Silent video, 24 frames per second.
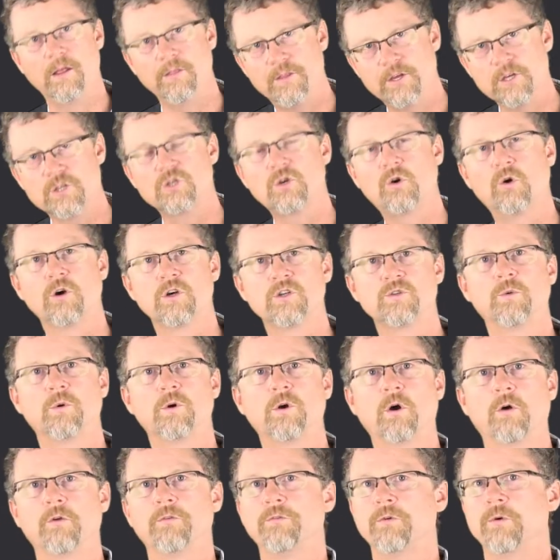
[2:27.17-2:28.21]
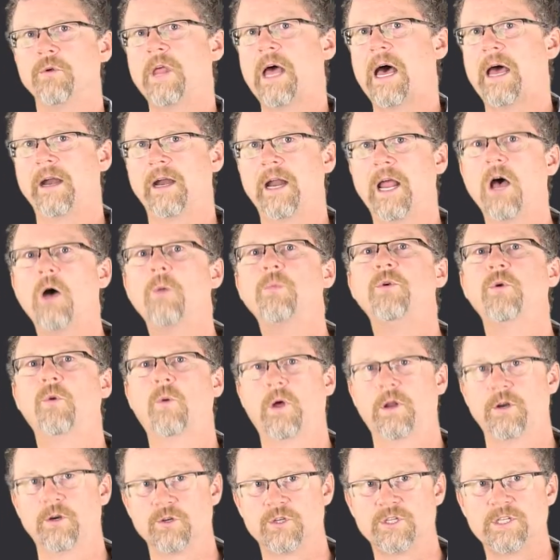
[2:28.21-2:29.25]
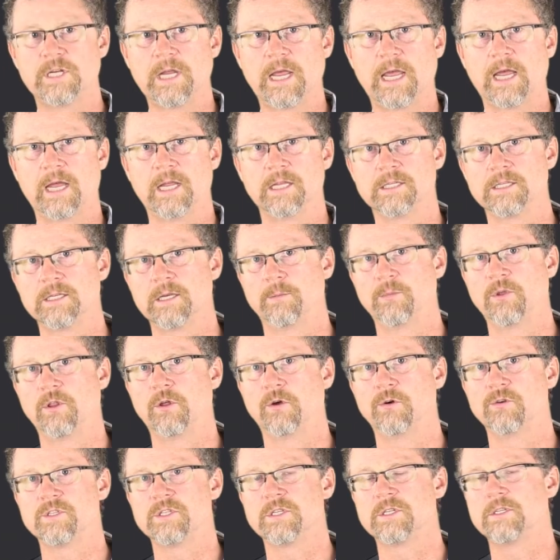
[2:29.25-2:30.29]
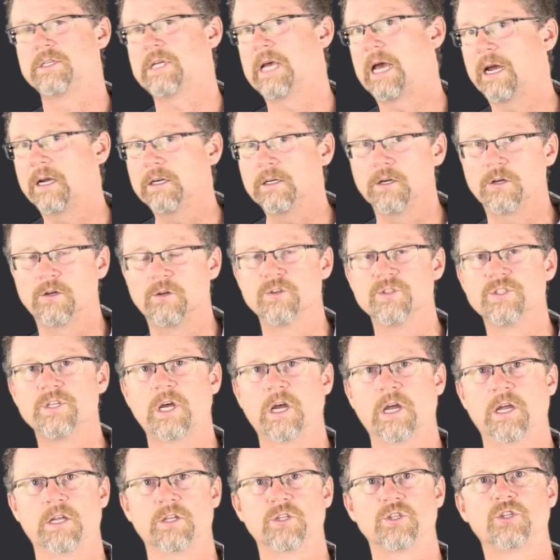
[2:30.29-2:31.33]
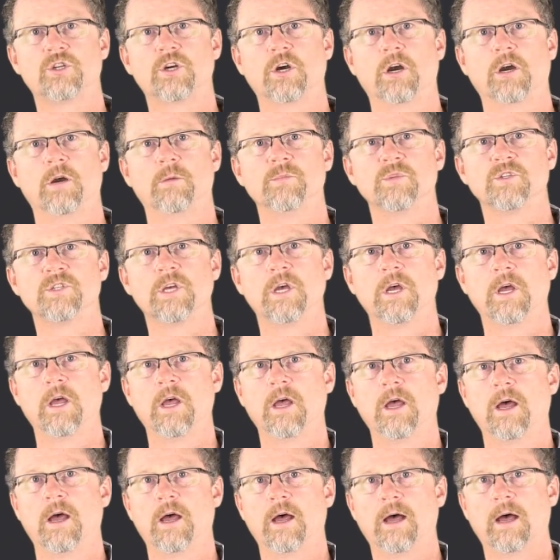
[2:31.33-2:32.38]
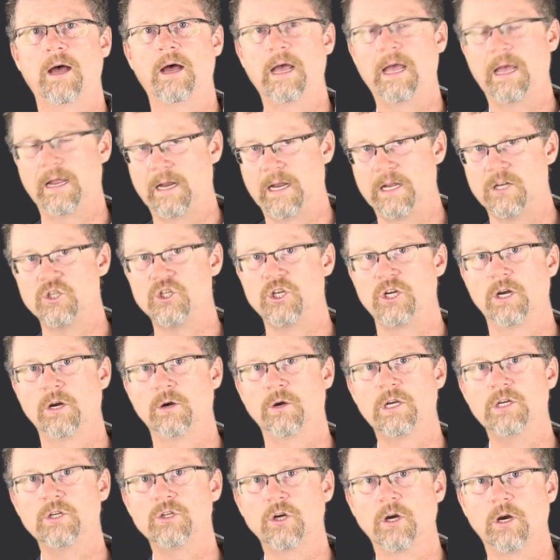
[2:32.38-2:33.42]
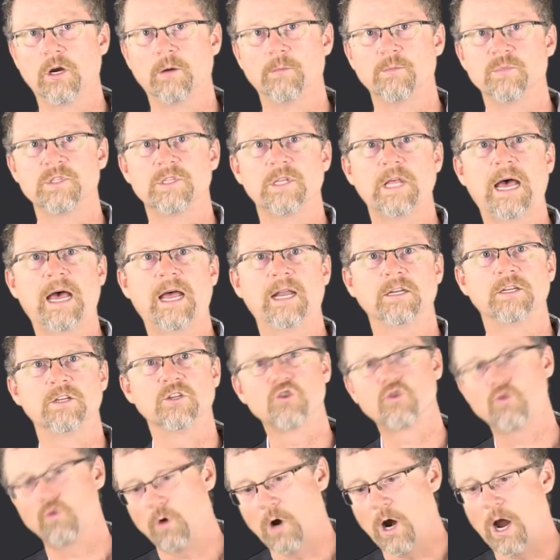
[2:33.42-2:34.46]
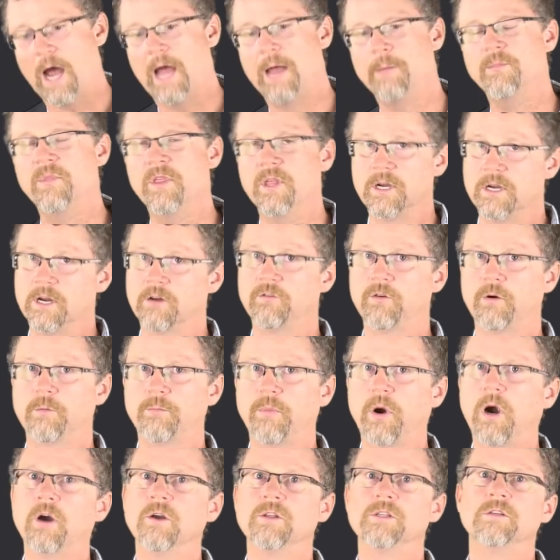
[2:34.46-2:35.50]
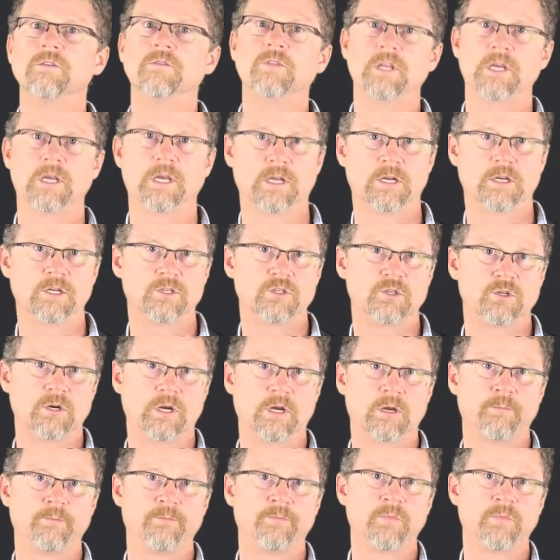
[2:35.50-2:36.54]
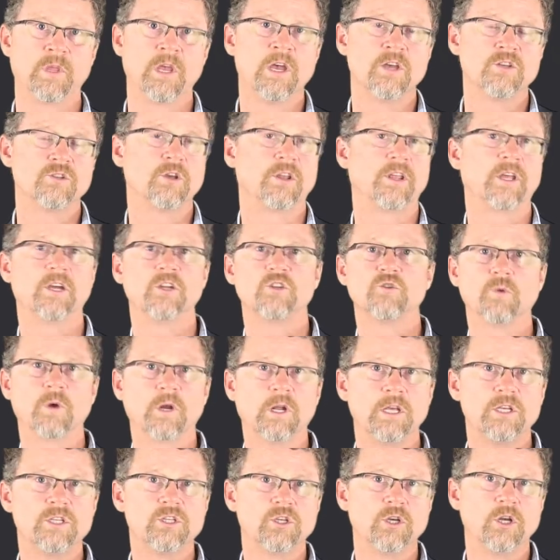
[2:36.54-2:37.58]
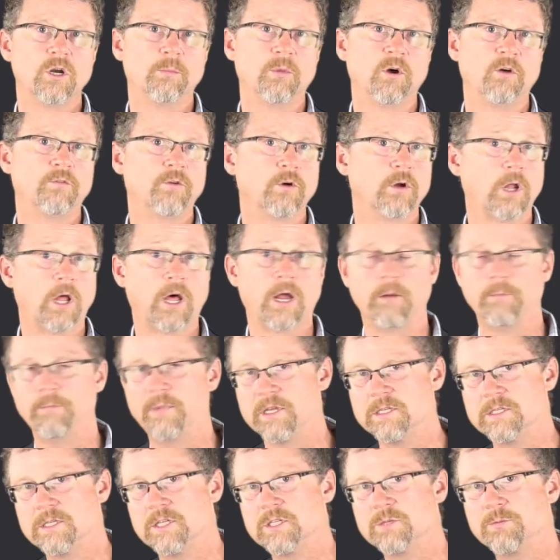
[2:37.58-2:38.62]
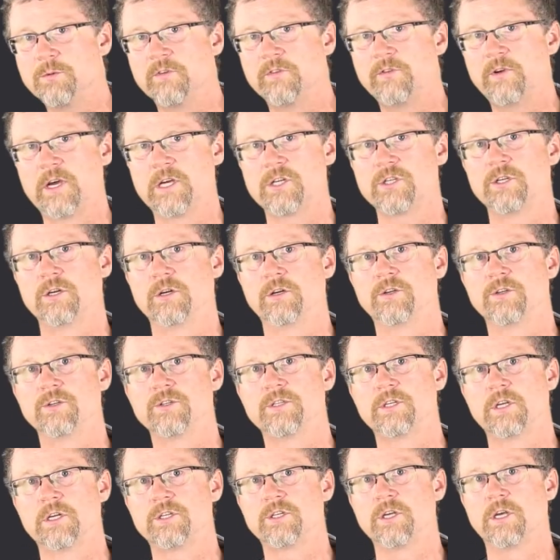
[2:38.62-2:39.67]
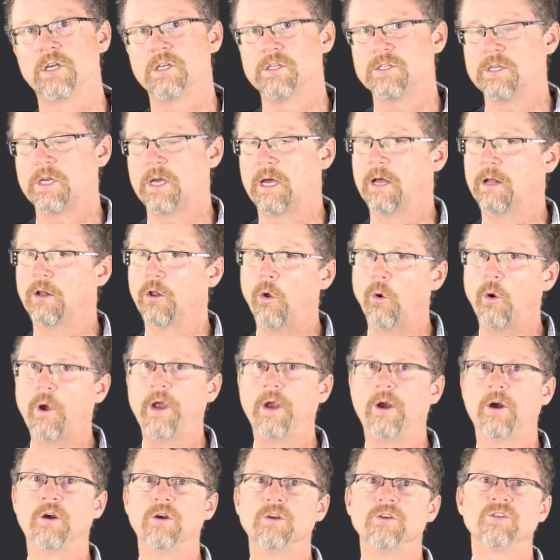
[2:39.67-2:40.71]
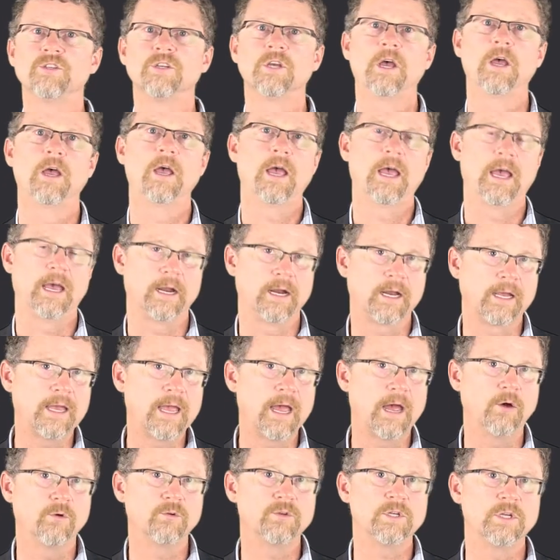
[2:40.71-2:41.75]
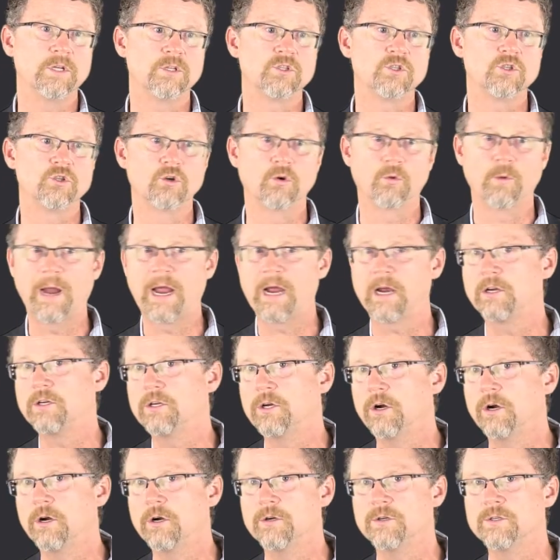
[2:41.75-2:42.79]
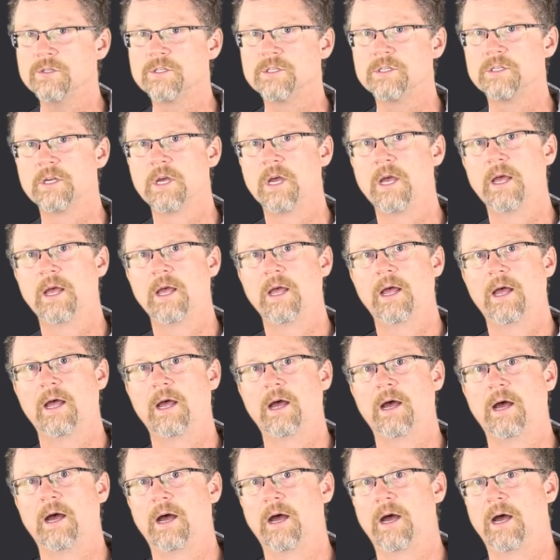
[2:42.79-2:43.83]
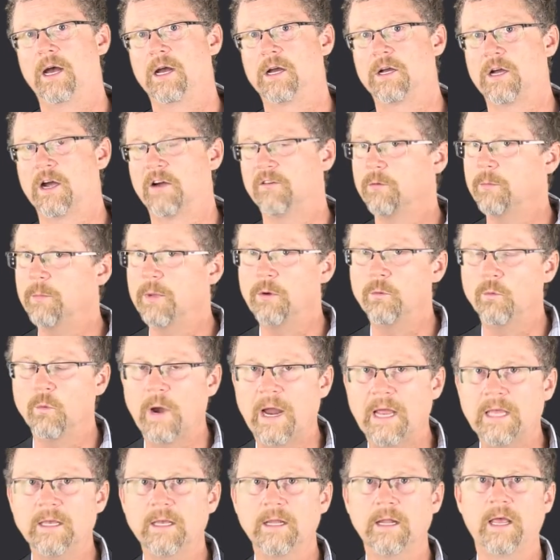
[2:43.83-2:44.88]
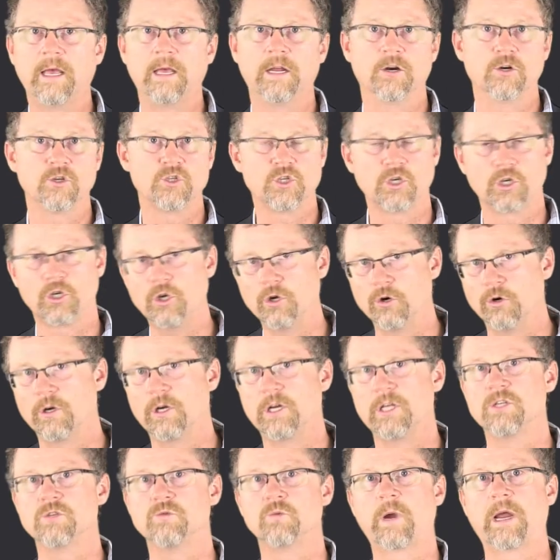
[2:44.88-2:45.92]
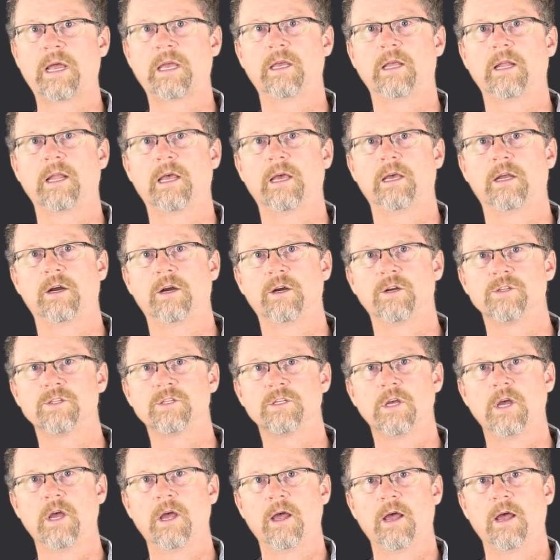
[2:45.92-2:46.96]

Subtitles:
This course will go through that and help you understand some of those technical science terms and engineering terms that describe the different parts of the industry. So I think it's really suitable for a lot of business professionals, such as lawyers and accountants, directors, government regulators, securities regulators,